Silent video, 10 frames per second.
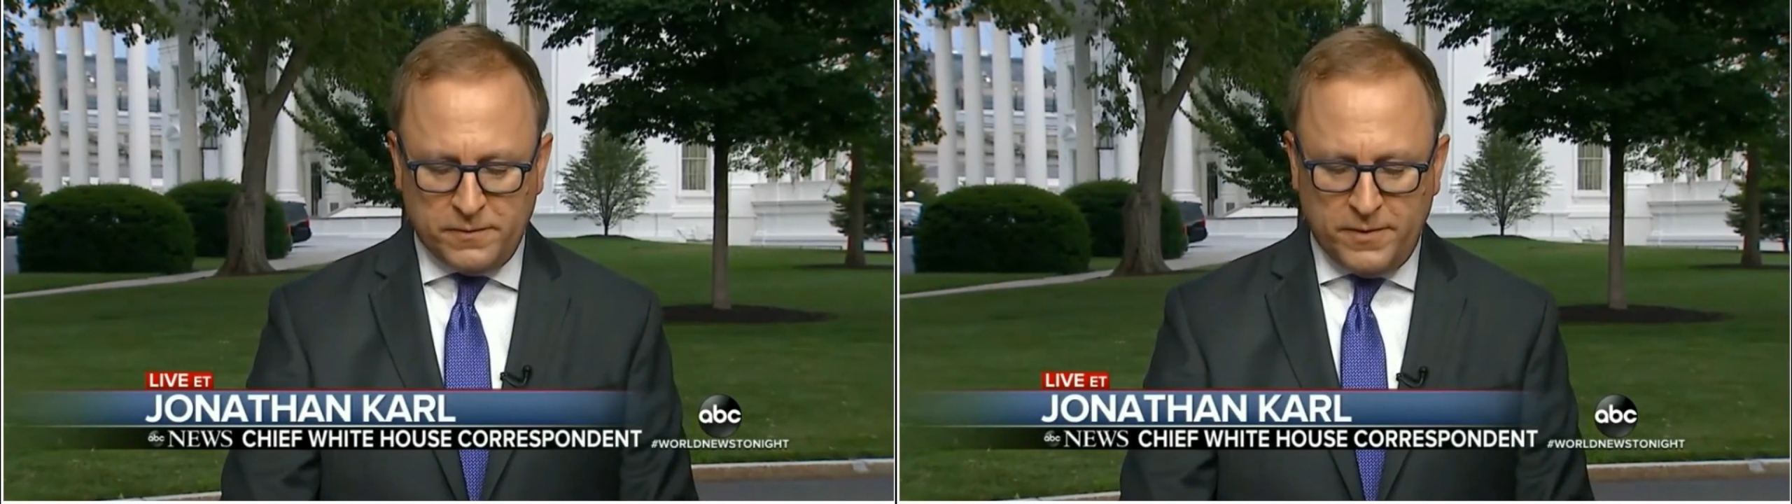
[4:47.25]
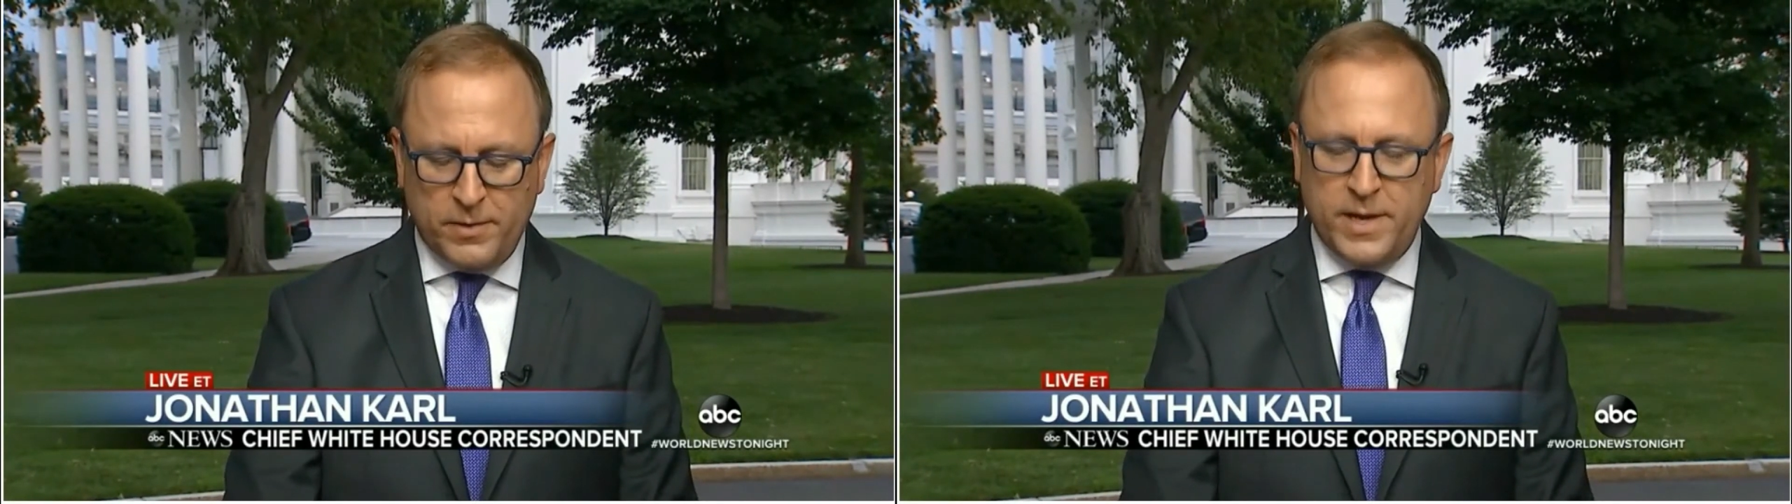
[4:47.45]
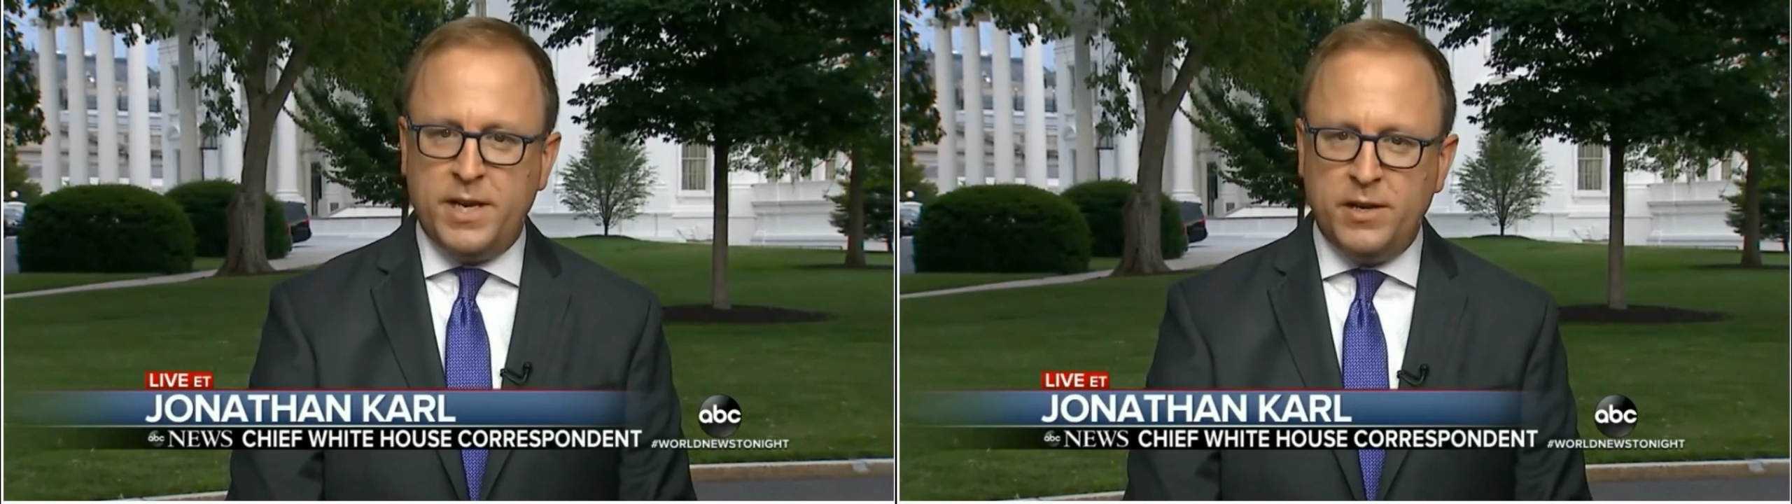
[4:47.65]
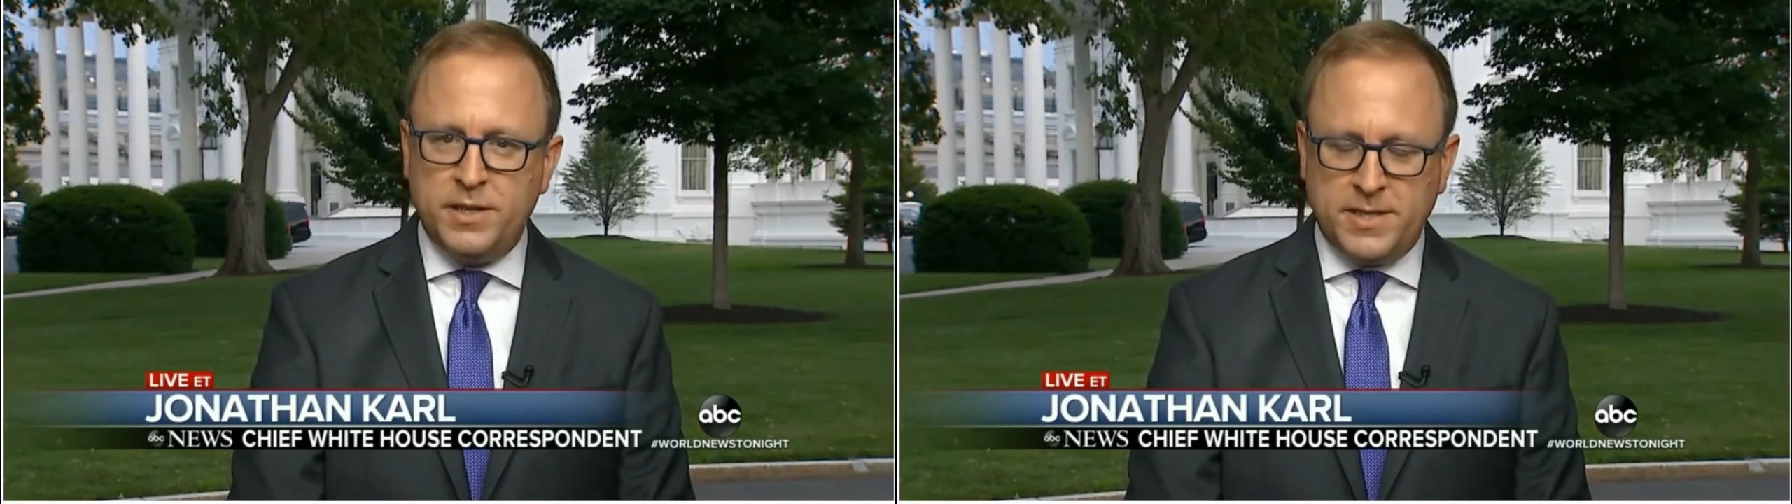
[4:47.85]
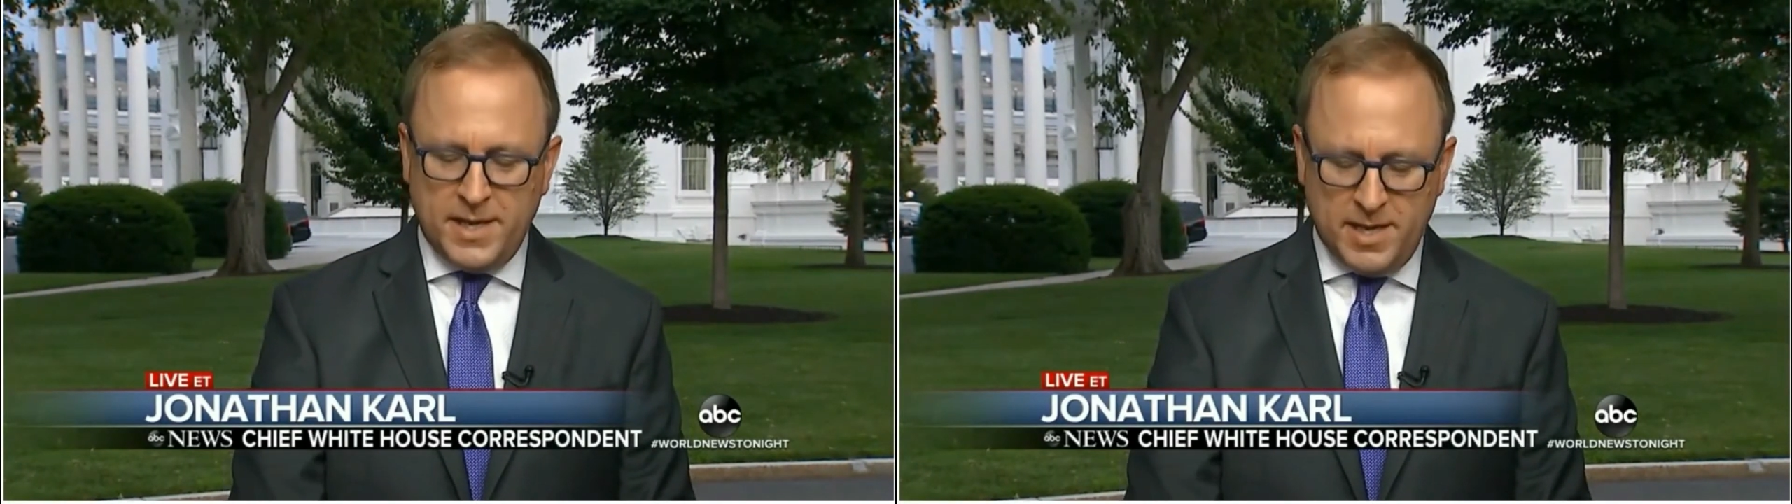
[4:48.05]
very
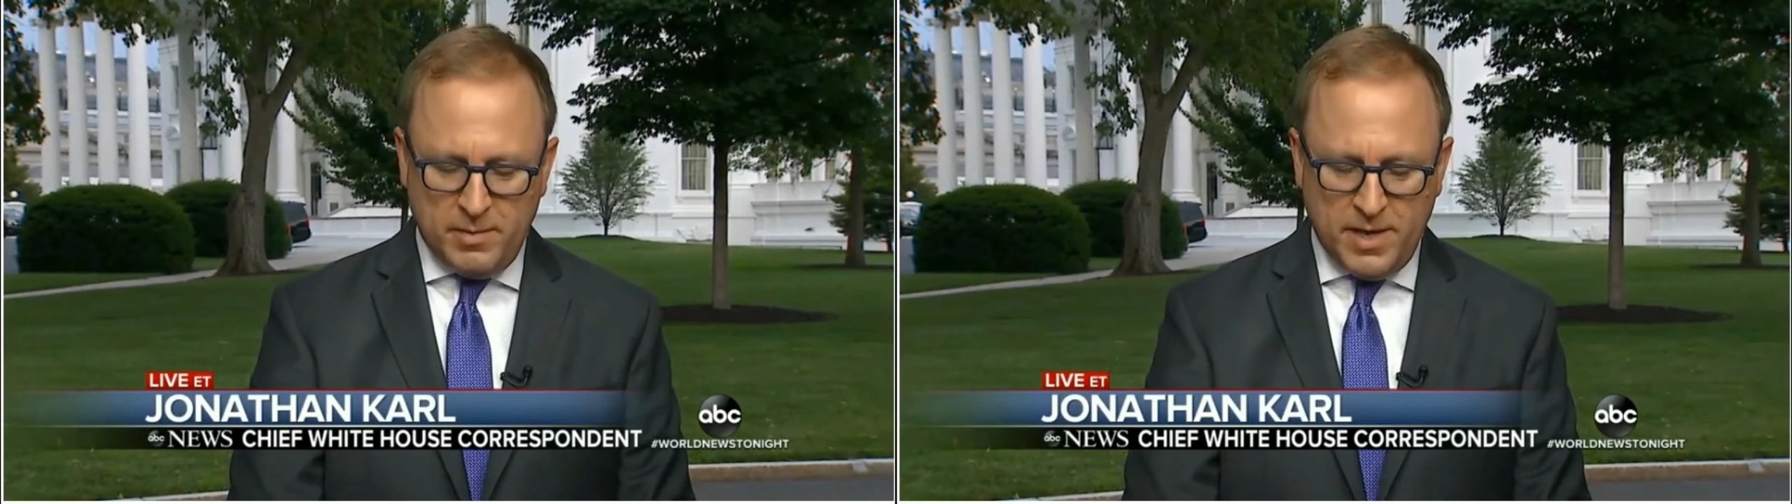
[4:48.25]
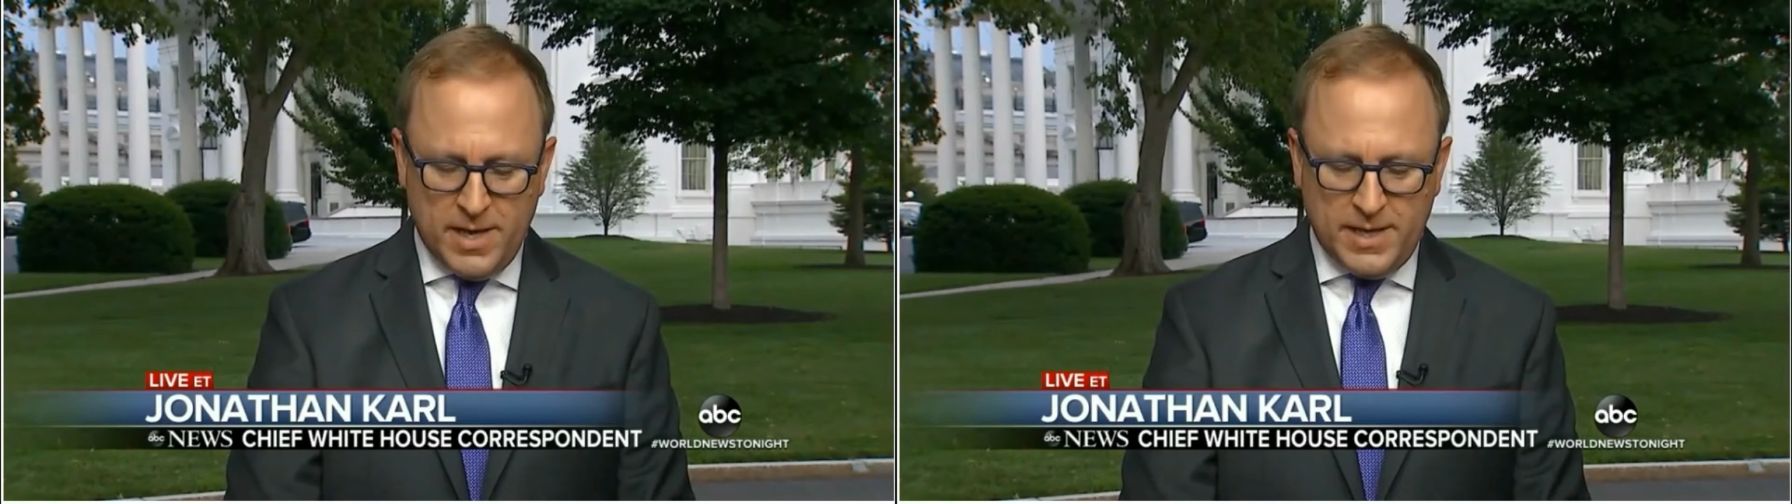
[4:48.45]
good to him.